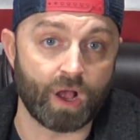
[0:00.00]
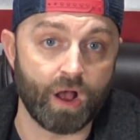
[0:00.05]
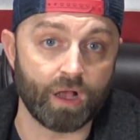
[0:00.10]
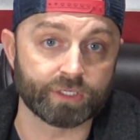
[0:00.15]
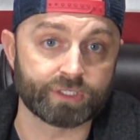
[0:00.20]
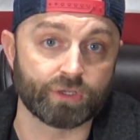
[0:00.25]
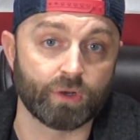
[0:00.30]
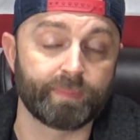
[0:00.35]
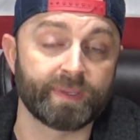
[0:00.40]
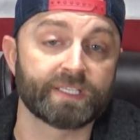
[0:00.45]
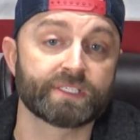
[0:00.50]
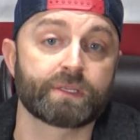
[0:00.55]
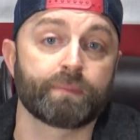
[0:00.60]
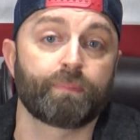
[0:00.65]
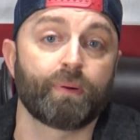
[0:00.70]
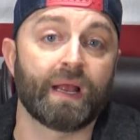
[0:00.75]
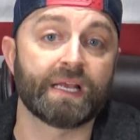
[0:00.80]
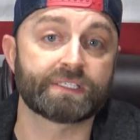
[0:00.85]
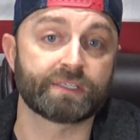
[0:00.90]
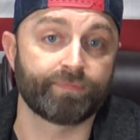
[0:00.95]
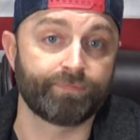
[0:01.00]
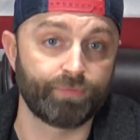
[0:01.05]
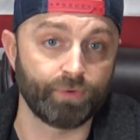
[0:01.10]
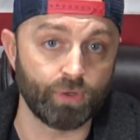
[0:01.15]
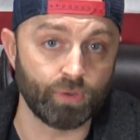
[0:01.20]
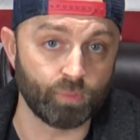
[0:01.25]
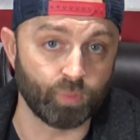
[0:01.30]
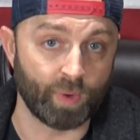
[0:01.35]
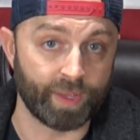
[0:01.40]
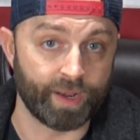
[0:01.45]
also because the price of
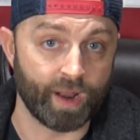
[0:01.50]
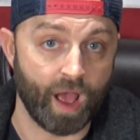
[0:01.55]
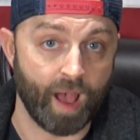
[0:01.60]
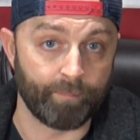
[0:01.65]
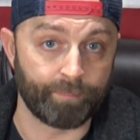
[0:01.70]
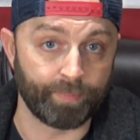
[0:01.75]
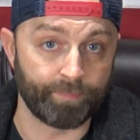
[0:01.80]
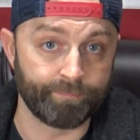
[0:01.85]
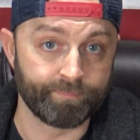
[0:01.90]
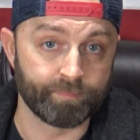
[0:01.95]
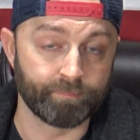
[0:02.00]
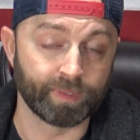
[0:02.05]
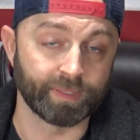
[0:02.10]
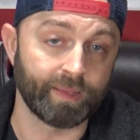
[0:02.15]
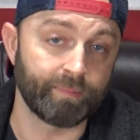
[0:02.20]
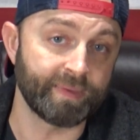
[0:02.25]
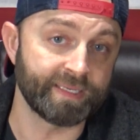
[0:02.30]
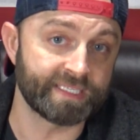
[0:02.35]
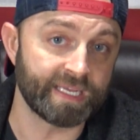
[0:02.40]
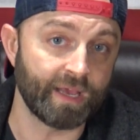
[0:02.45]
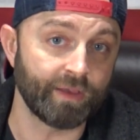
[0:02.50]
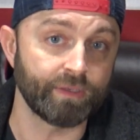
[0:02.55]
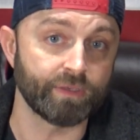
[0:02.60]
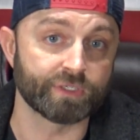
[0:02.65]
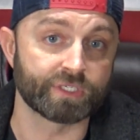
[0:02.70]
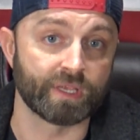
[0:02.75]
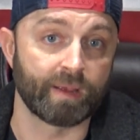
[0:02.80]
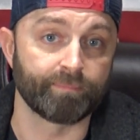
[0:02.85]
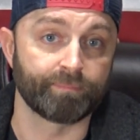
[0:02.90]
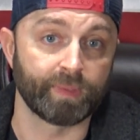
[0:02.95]
food went up. But let me tell
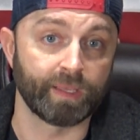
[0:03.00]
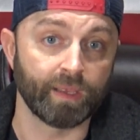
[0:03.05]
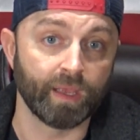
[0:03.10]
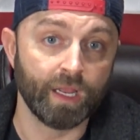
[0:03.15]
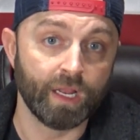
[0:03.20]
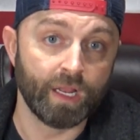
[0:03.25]
you something.